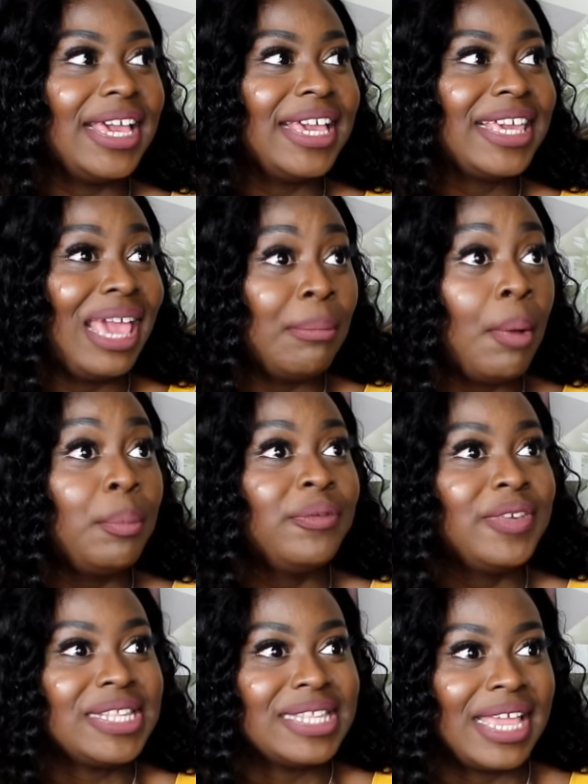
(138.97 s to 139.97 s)
it came up with
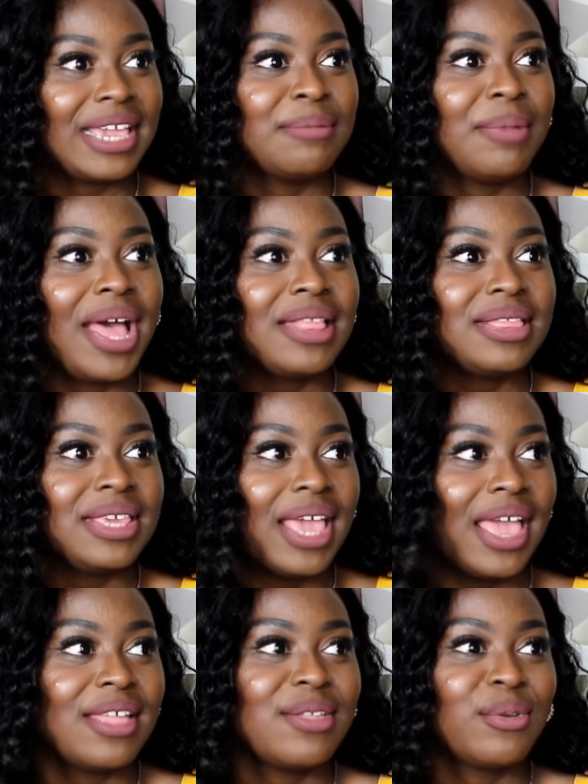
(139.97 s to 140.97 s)
his name at the
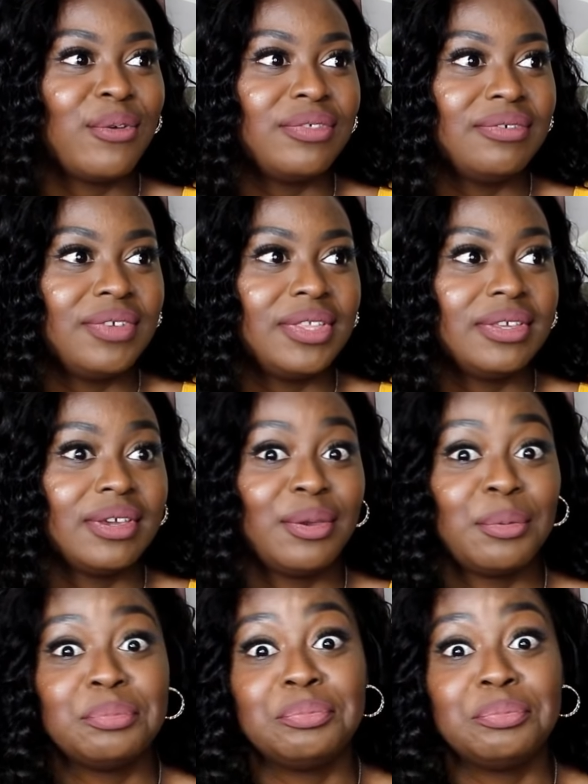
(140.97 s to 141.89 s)
end of the video.